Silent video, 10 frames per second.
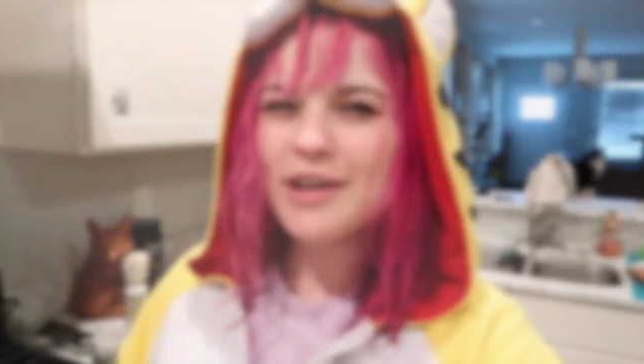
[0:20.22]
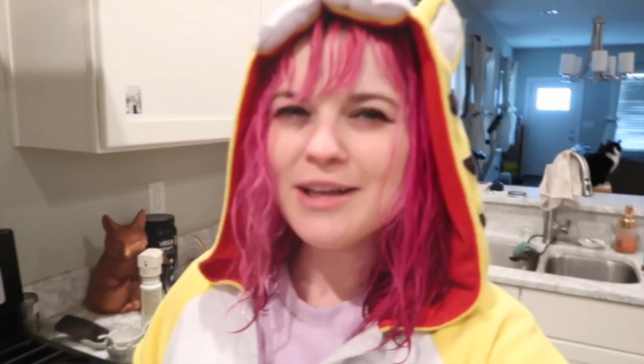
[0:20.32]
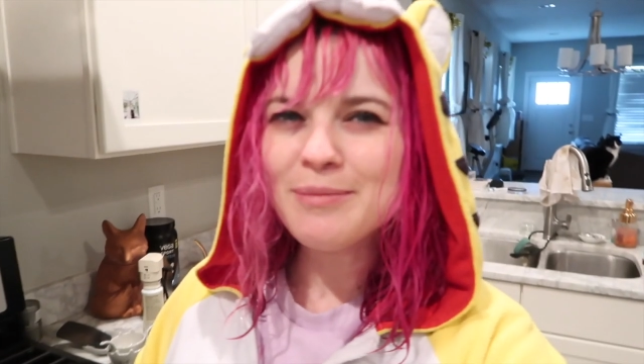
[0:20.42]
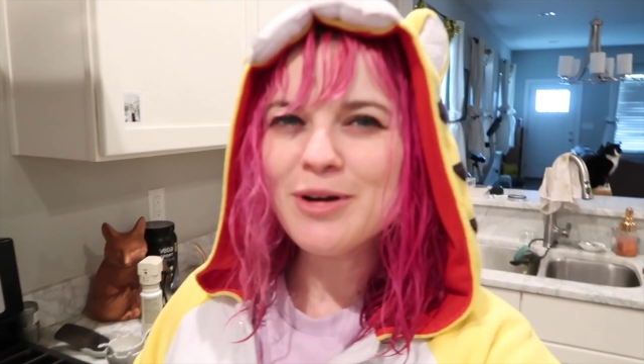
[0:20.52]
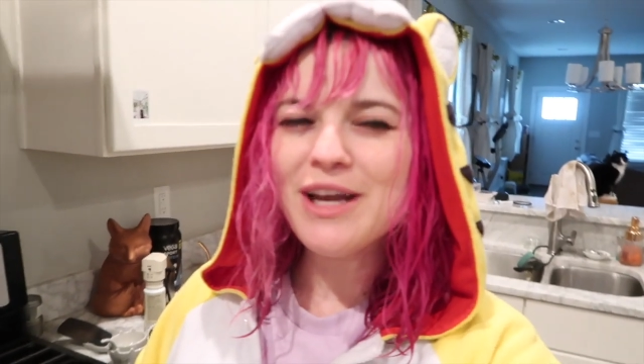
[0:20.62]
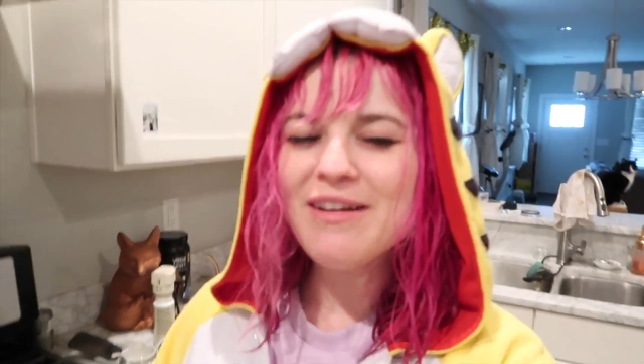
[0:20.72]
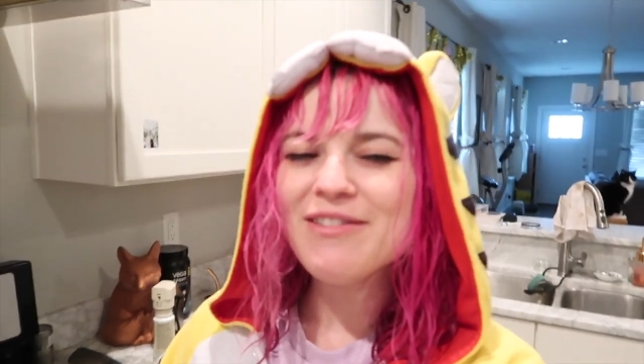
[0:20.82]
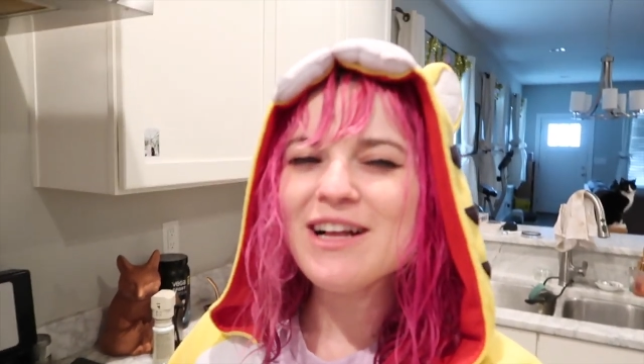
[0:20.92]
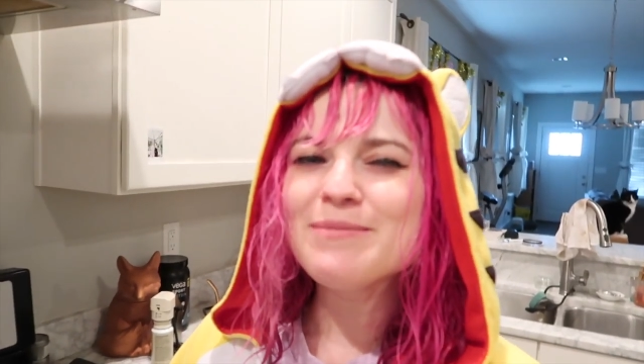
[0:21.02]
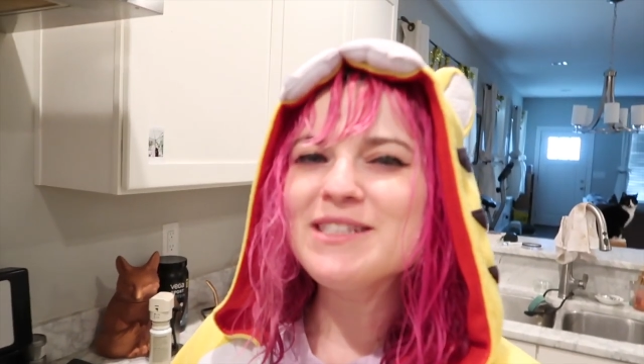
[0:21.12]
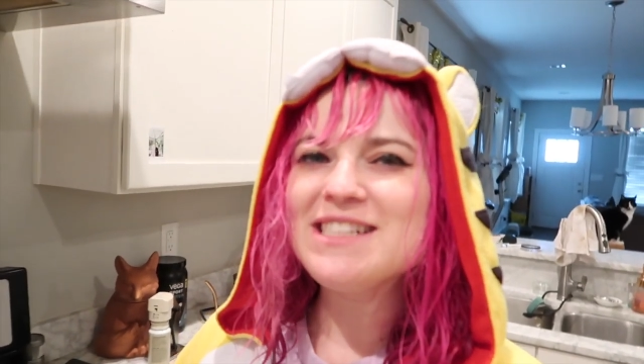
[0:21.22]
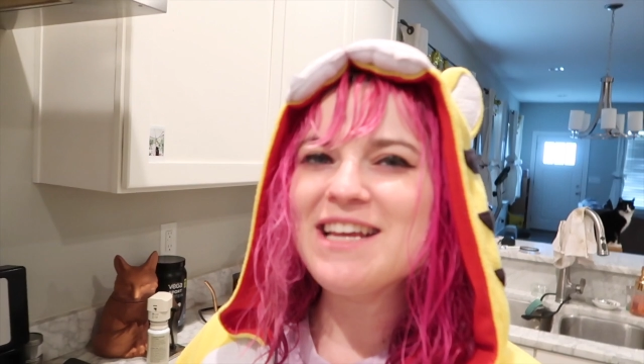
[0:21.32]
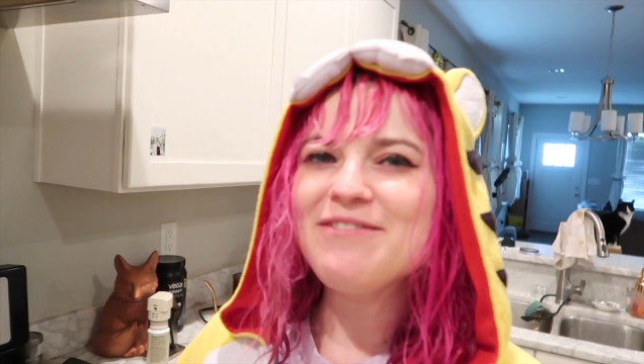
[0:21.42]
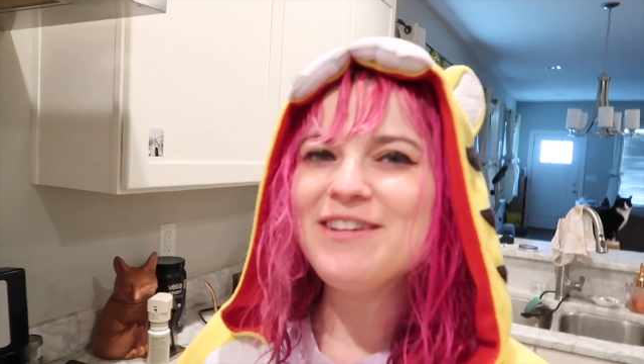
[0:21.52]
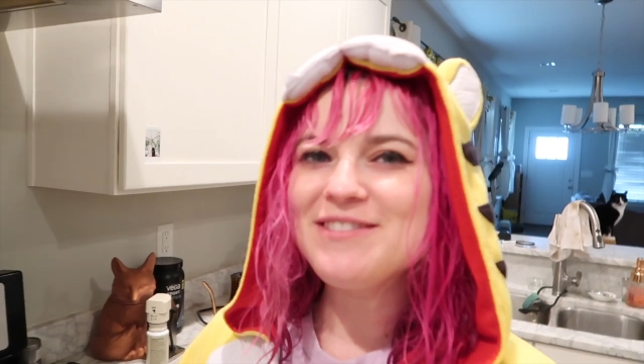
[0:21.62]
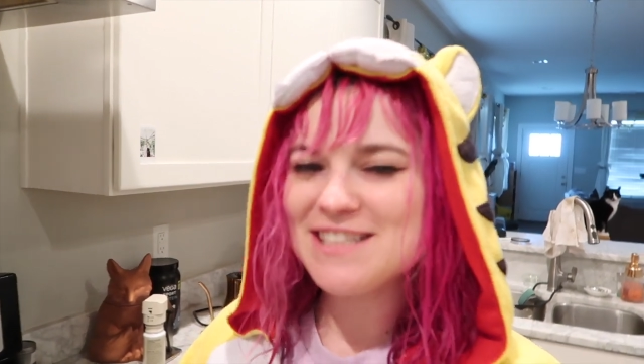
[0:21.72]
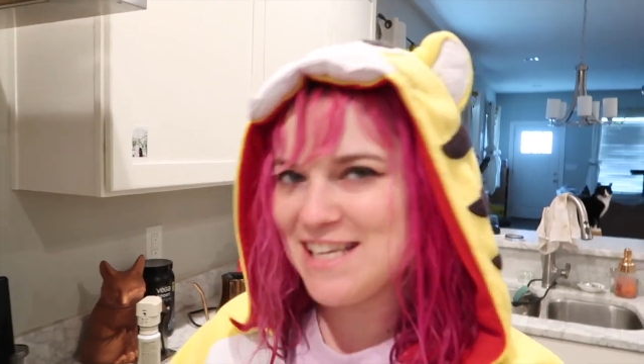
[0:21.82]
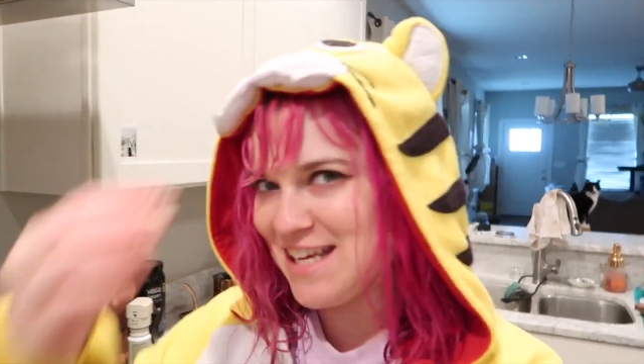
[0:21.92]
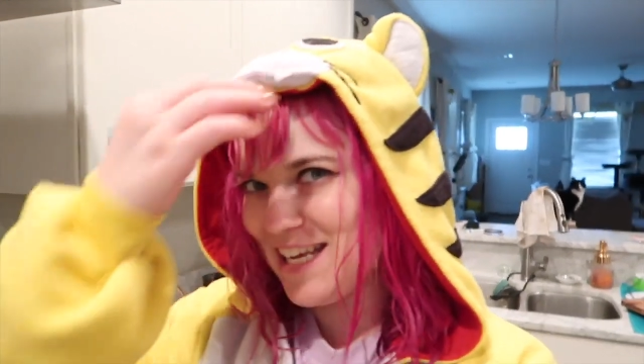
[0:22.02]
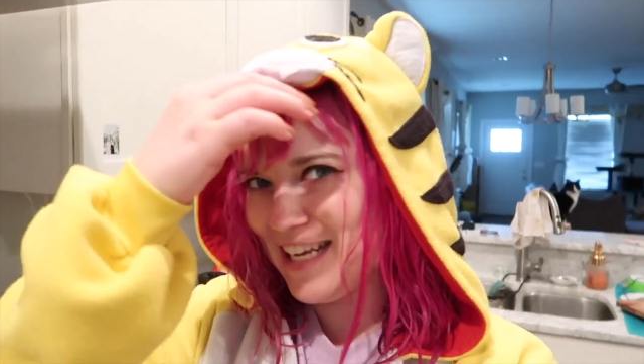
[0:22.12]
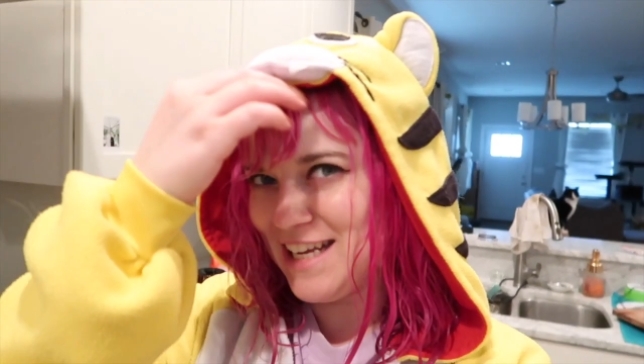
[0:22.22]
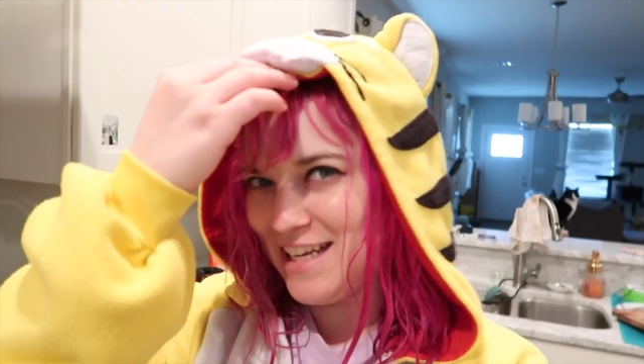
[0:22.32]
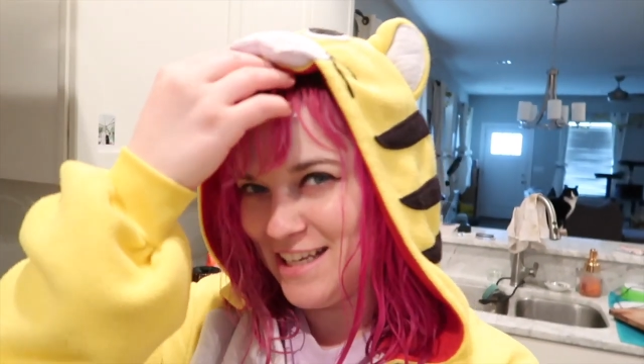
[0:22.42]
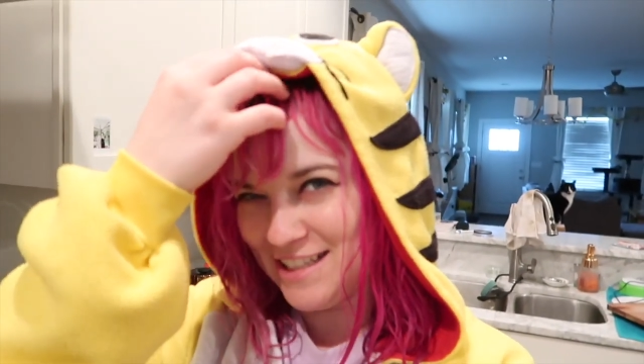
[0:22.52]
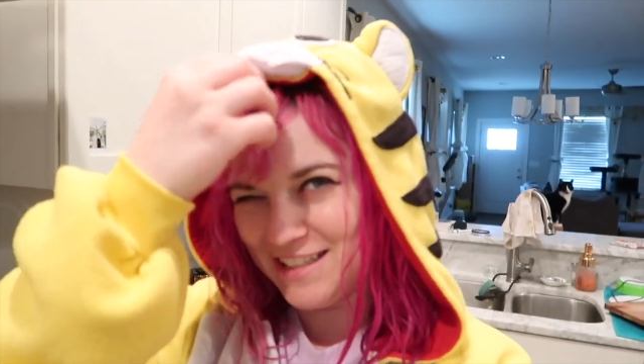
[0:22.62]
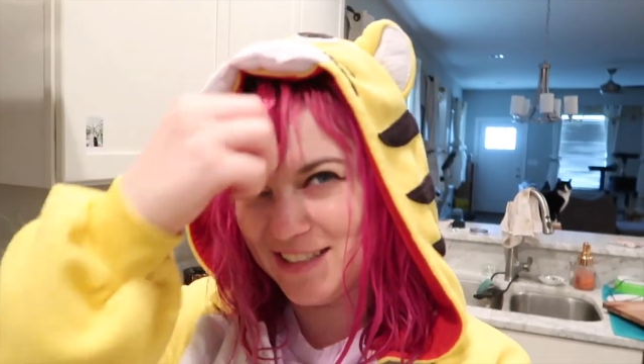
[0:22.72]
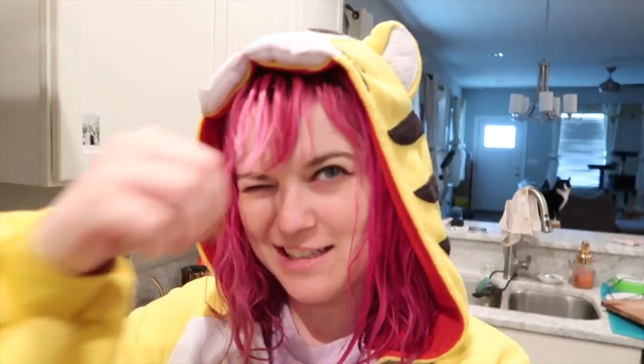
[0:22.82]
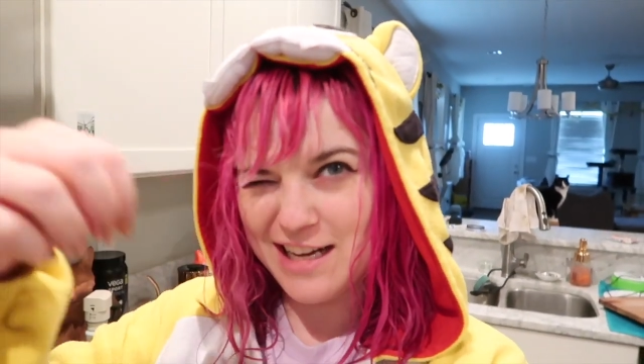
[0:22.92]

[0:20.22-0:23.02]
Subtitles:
Good morning, Vlogmas day 15.